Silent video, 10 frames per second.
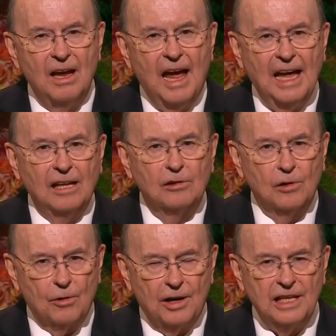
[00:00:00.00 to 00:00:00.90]
a
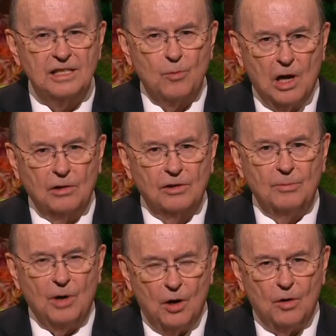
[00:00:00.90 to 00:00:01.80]
glorious
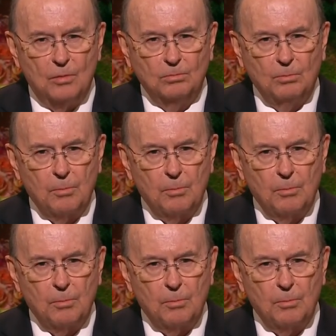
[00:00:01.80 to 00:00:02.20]
welcome home."